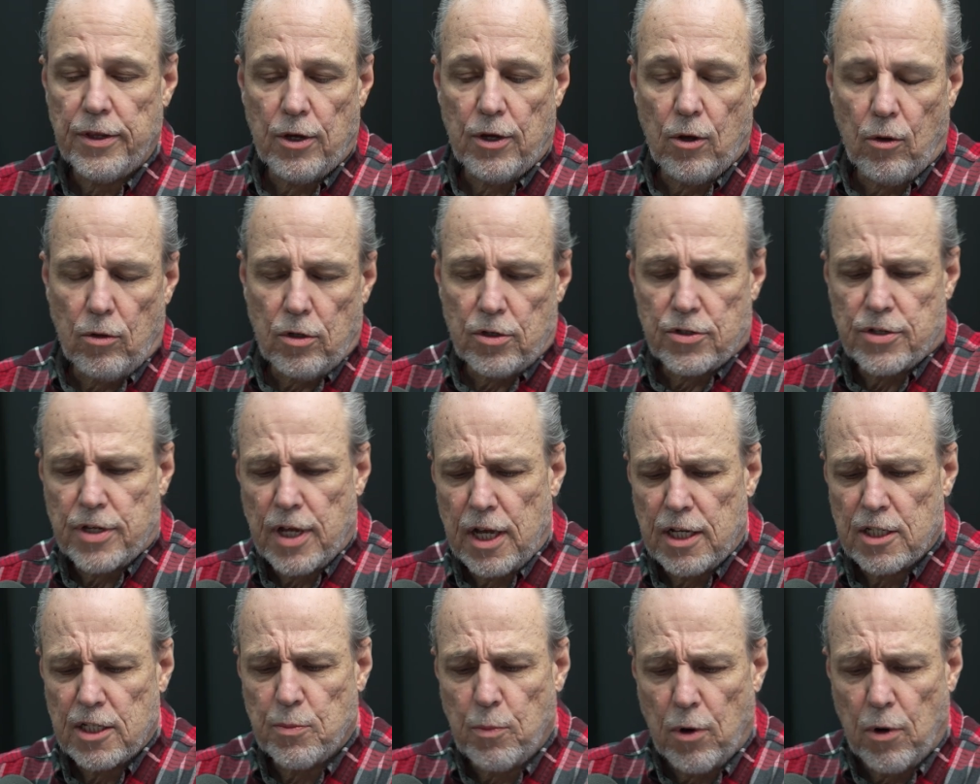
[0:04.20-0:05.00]
the older
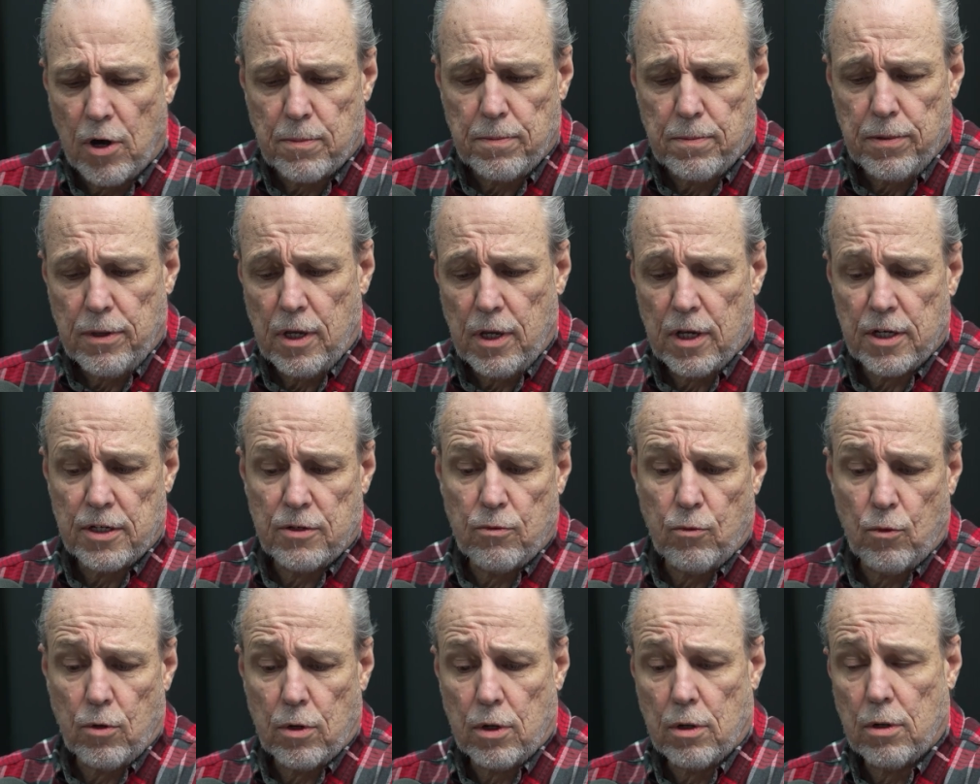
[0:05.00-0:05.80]
style spark
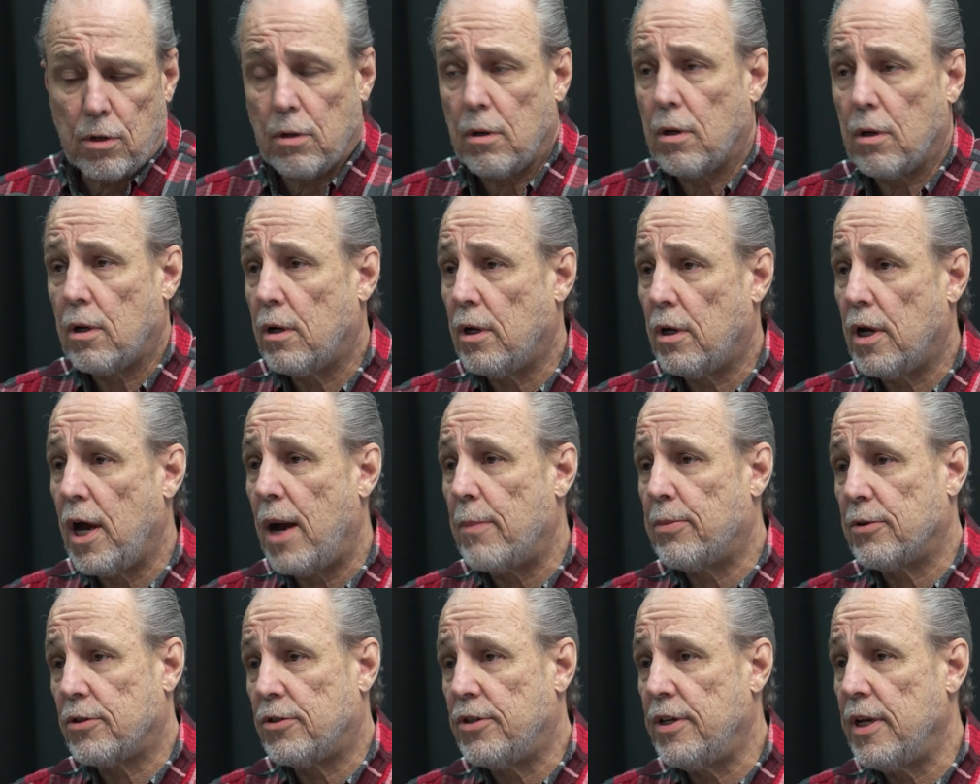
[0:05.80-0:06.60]
plugs were
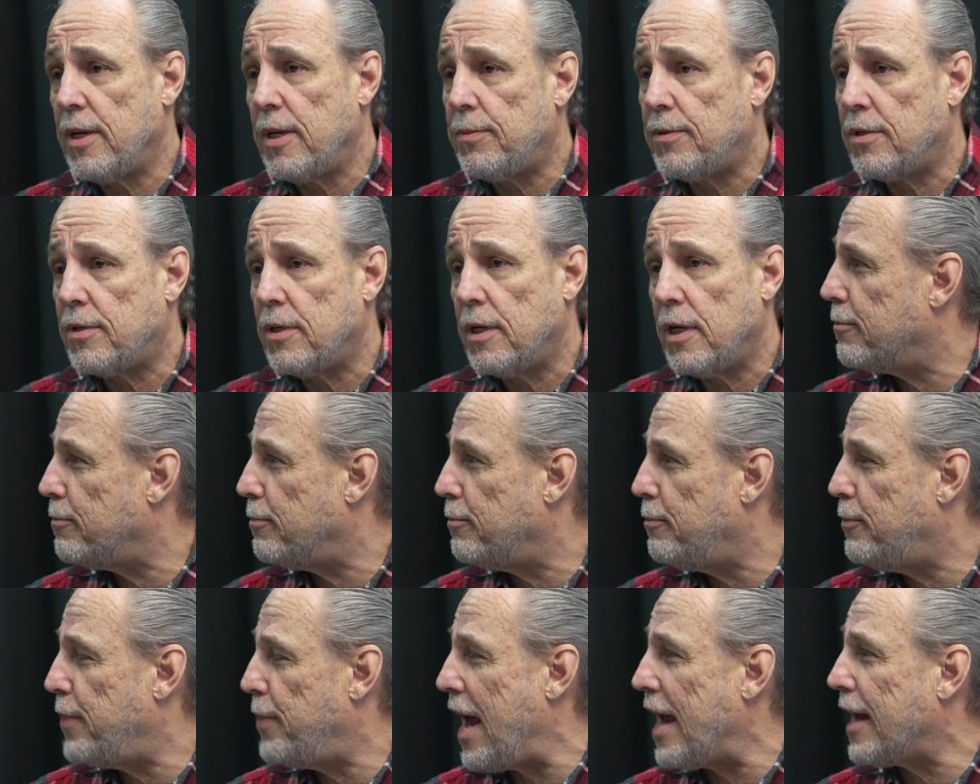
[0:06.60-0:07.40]
copper tipped.
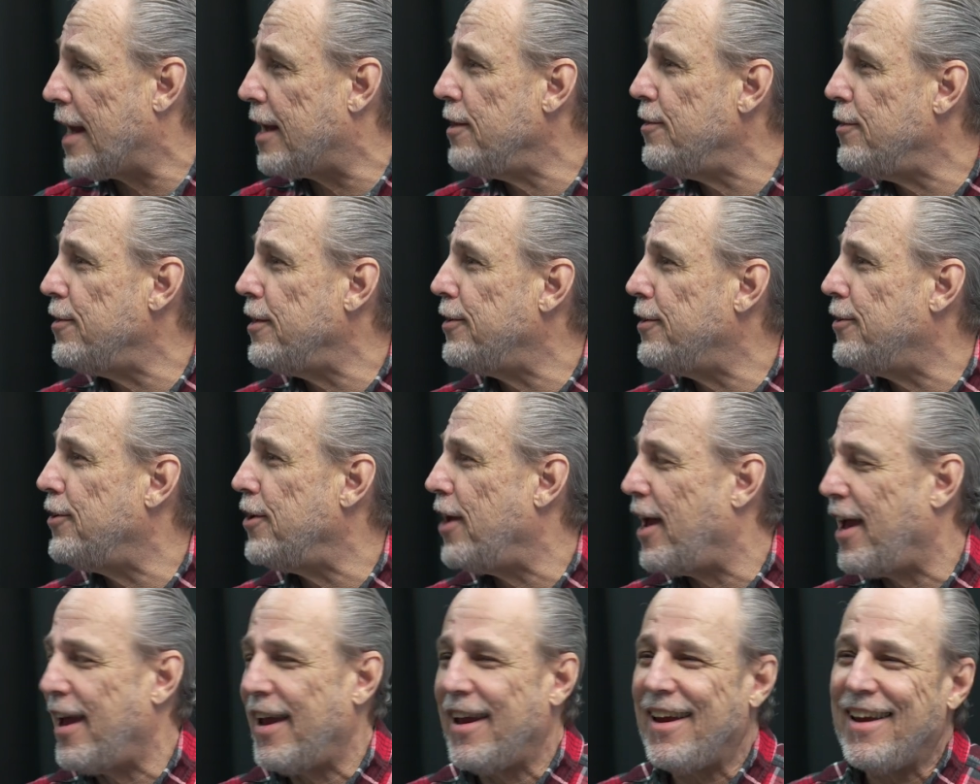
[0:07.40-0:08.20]
Back in the
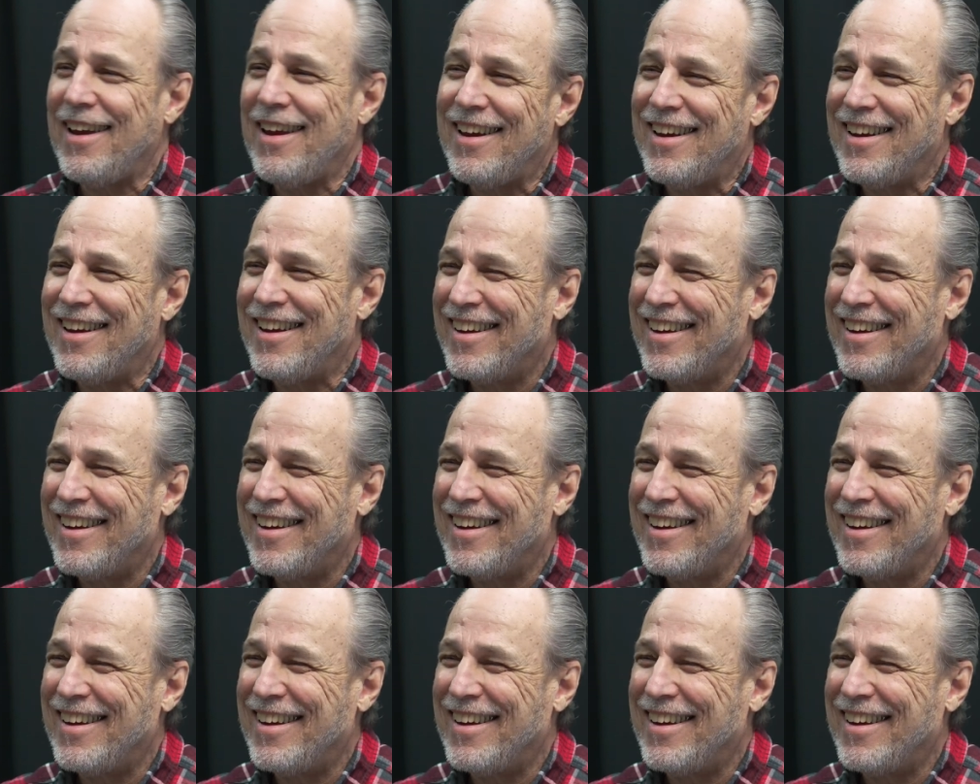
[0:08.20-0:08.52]
day.